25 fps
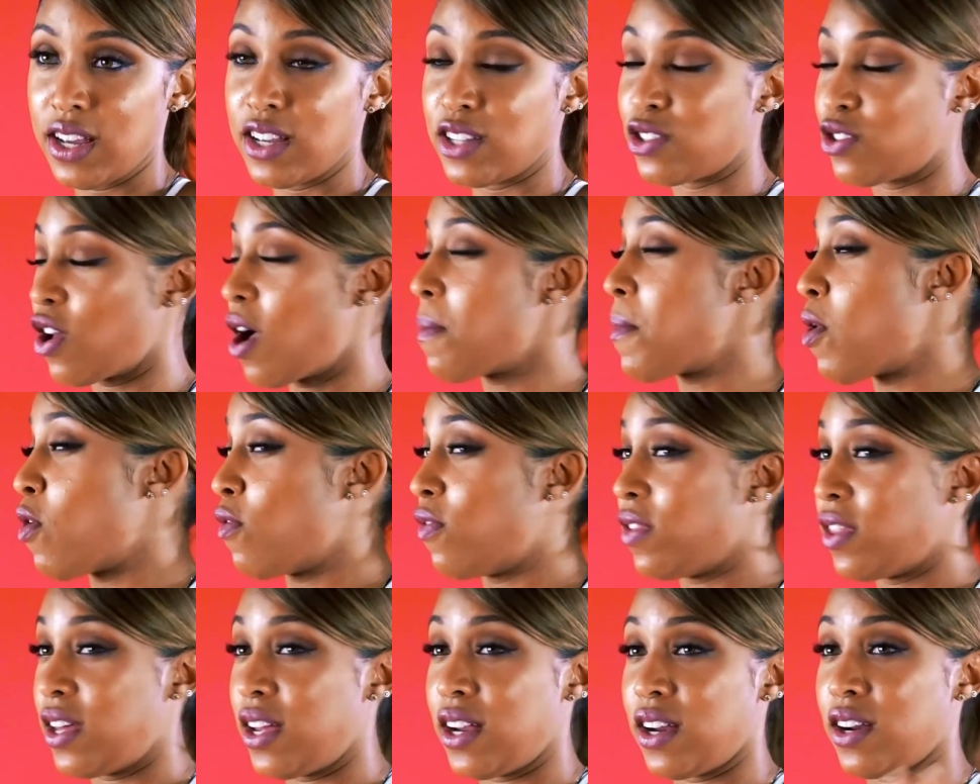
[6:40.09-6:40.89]
So I'm
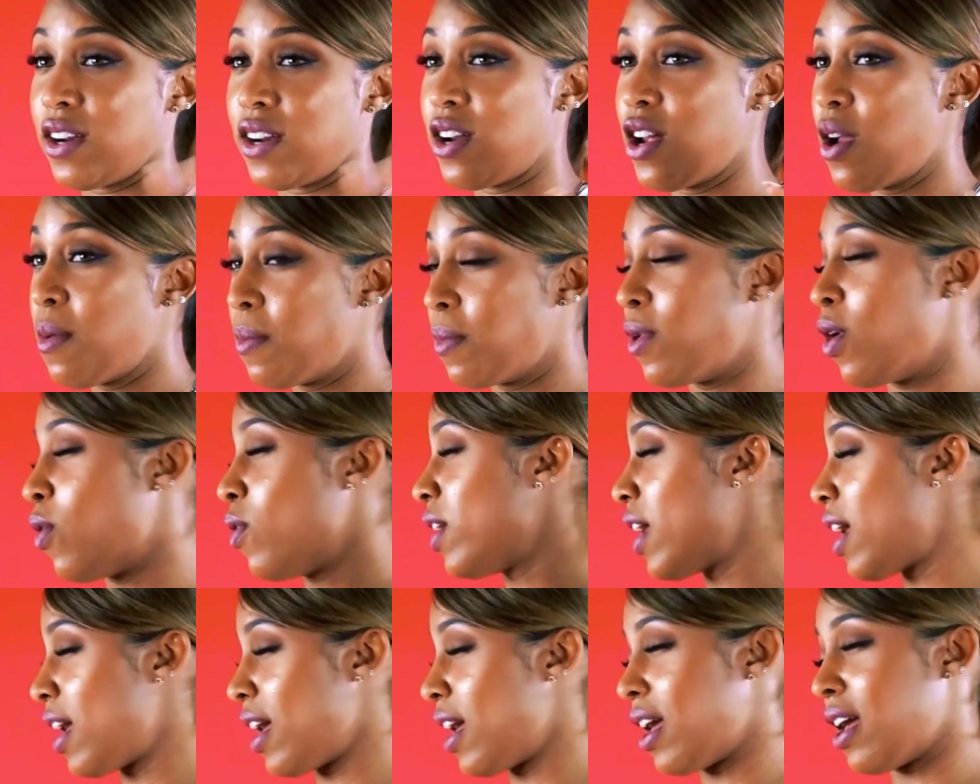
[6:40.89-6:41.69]
over there
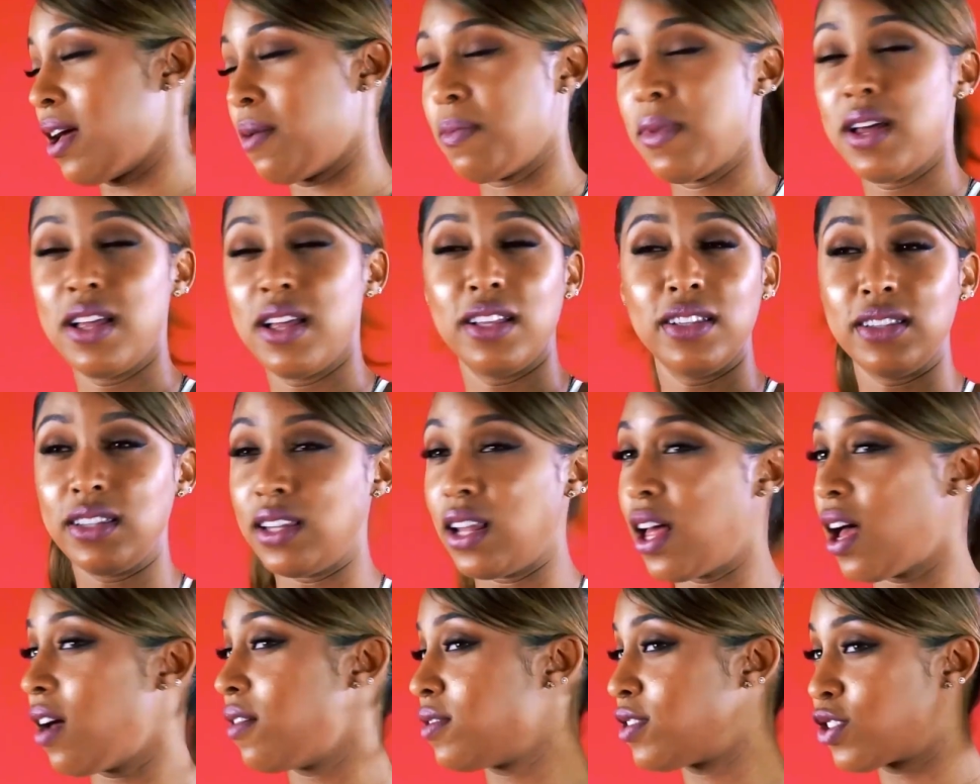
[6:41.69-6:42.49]
going ham,
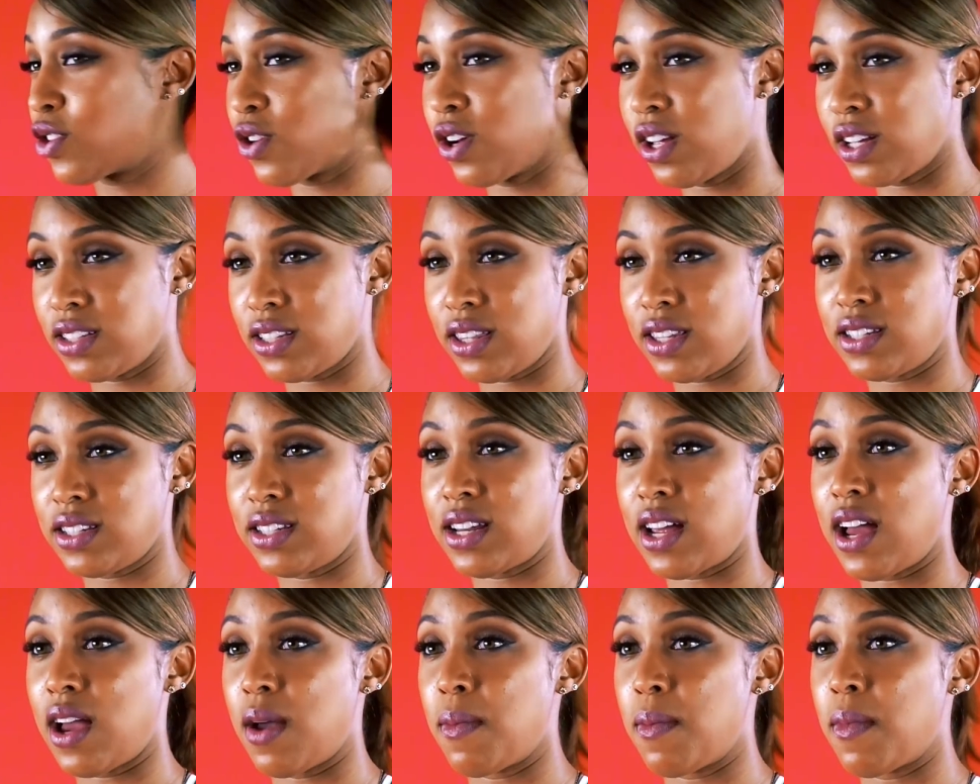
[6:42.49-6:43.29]
love Skrillex at the
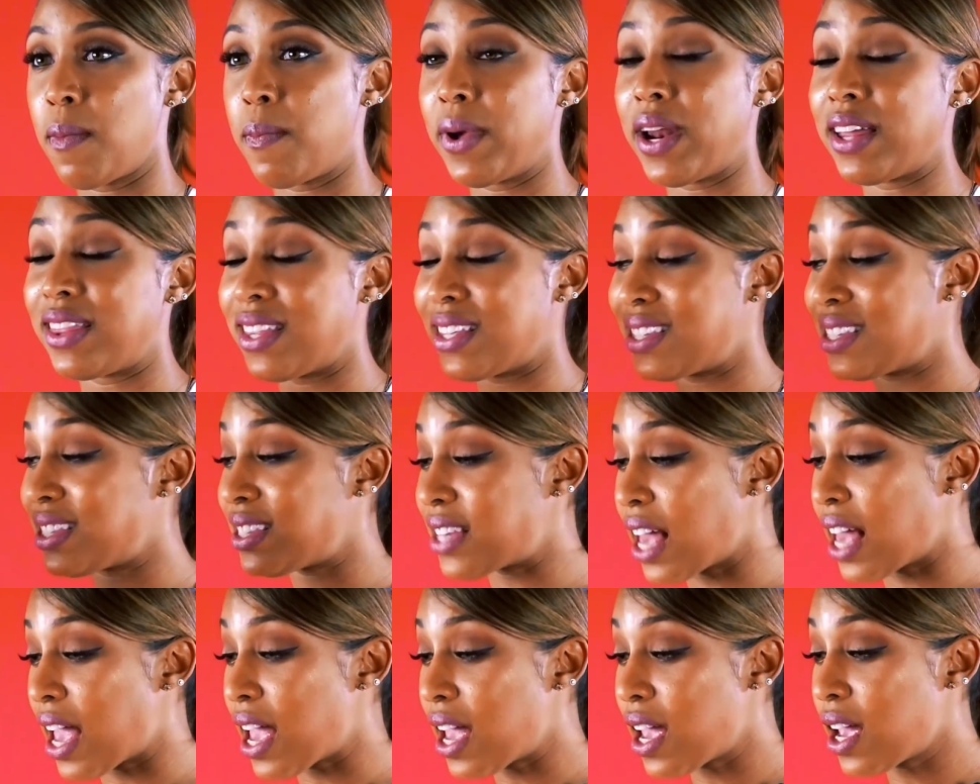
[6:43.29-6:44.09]
time, but at the
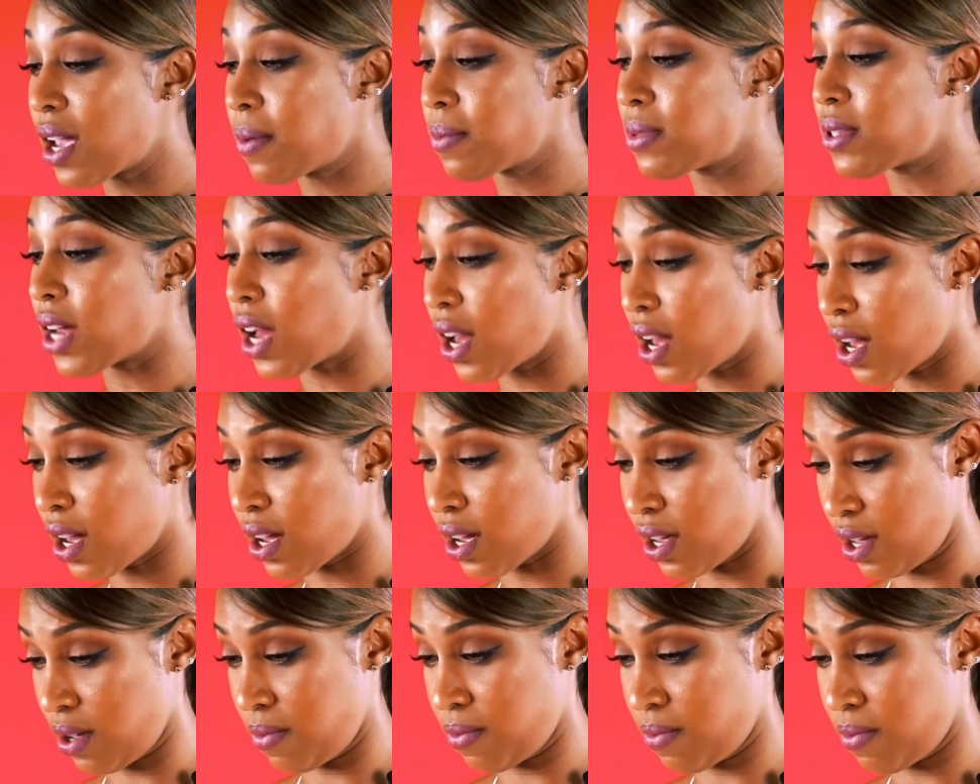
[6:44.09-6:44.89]
same
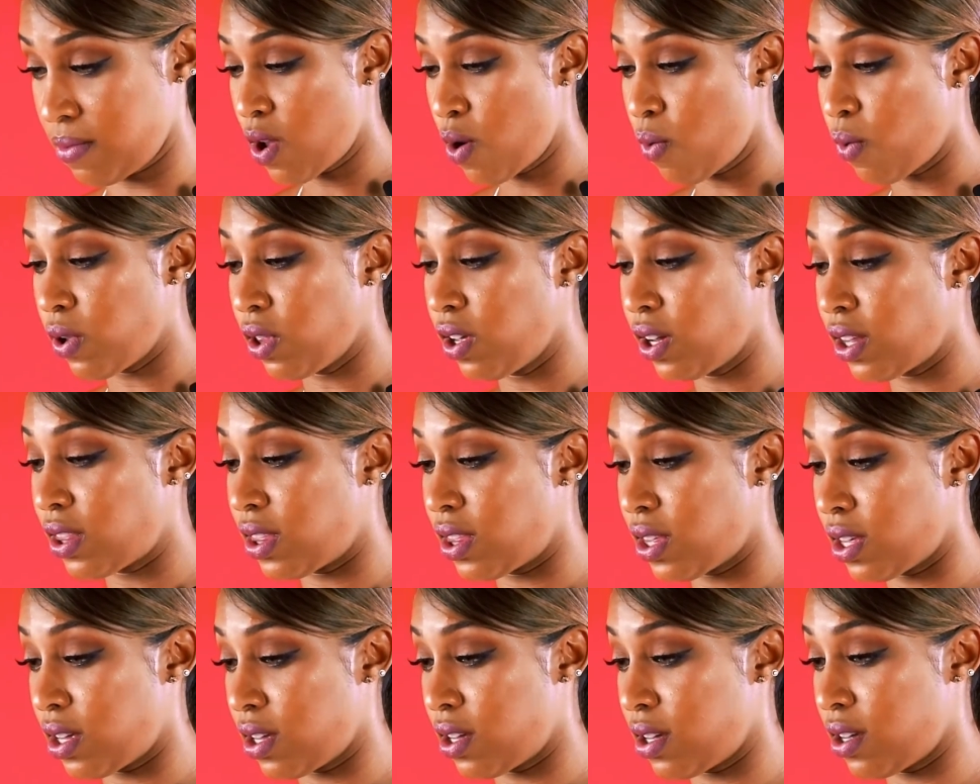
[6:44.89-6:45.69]
time, we look
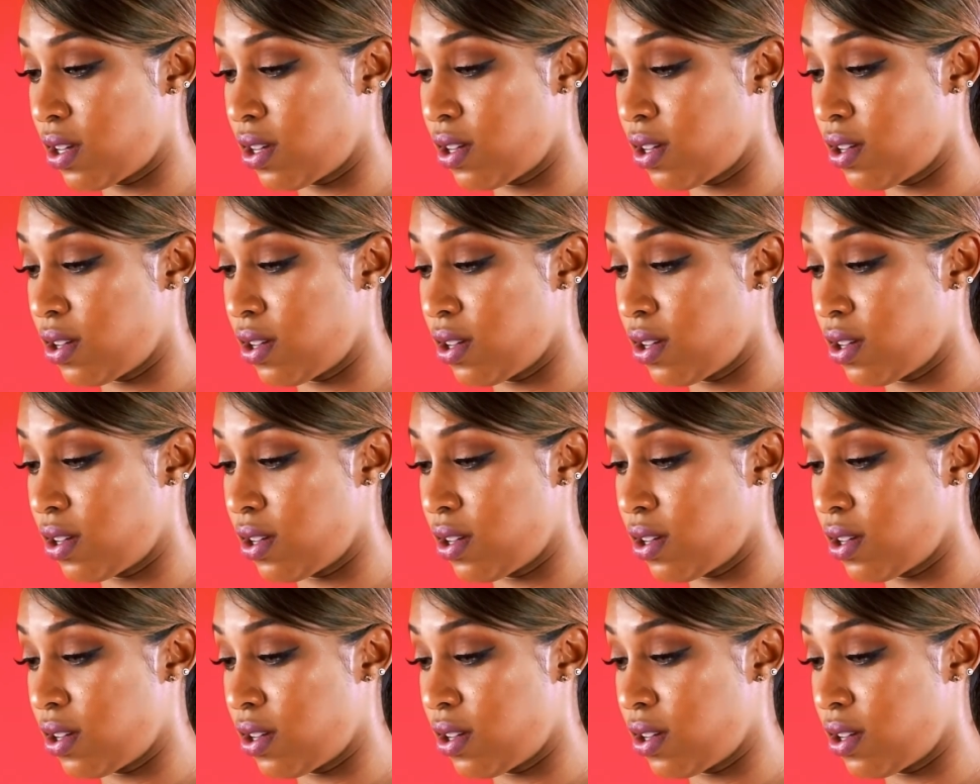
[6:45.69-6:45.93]
at the